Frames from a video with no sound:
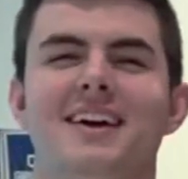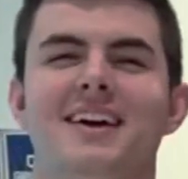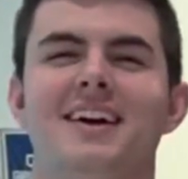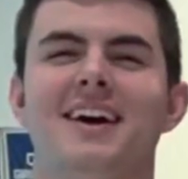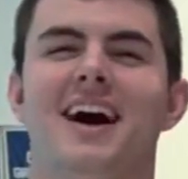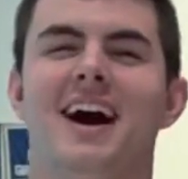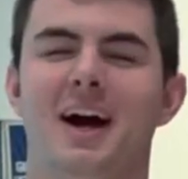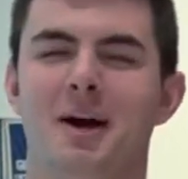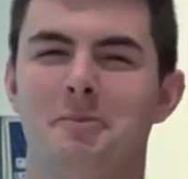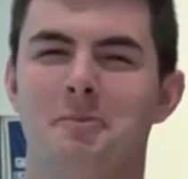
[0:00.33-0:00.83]

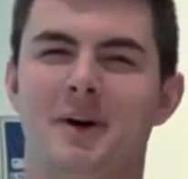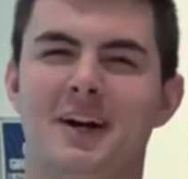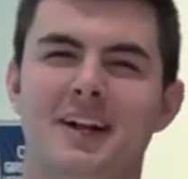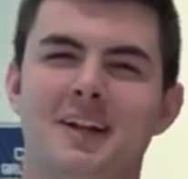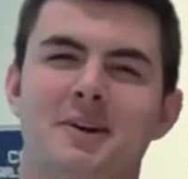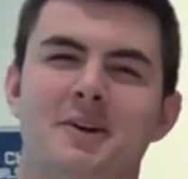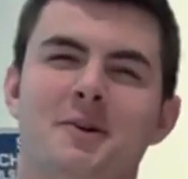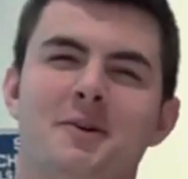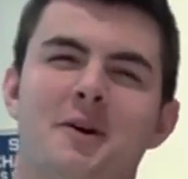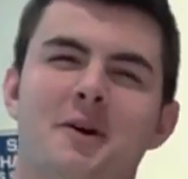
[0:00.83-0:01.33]
Hi,
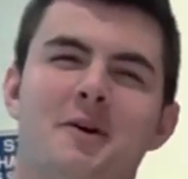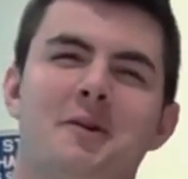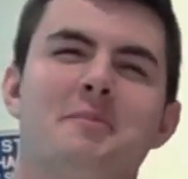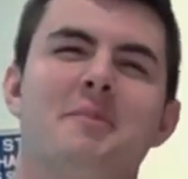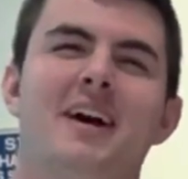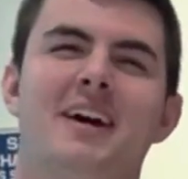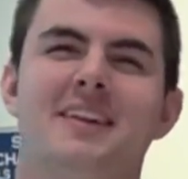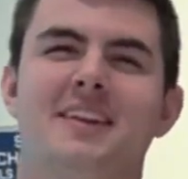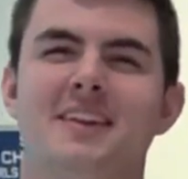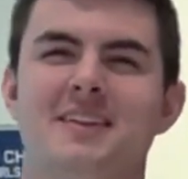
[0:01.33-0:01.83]
everybody. Welcome
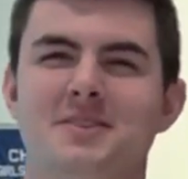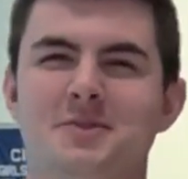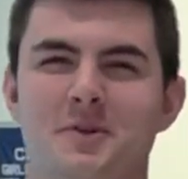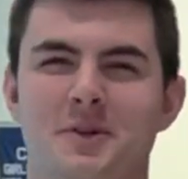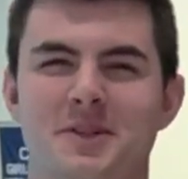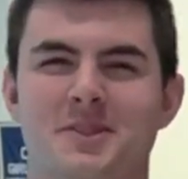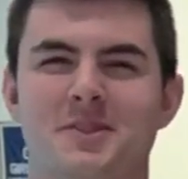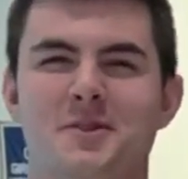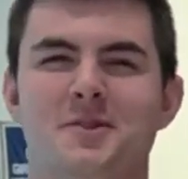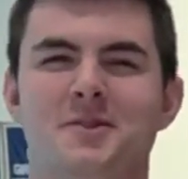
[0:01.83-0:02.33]
back to this
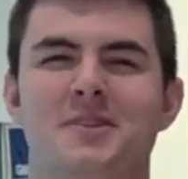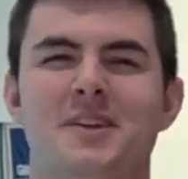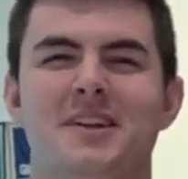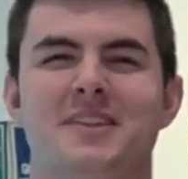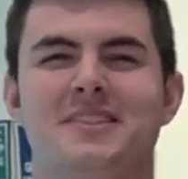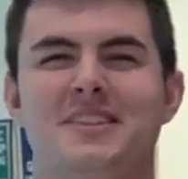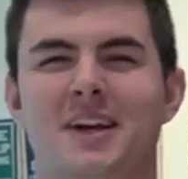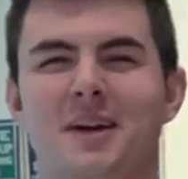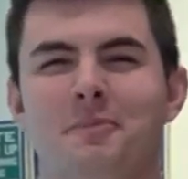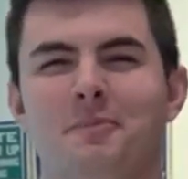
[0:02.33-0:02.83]
week's Tuesday
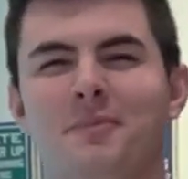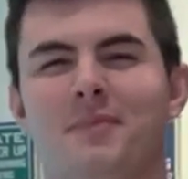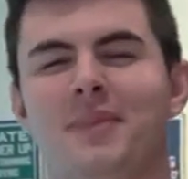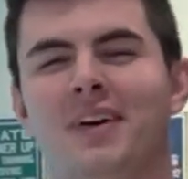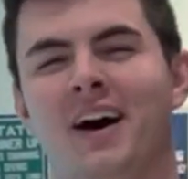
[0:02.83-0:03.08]
Tip.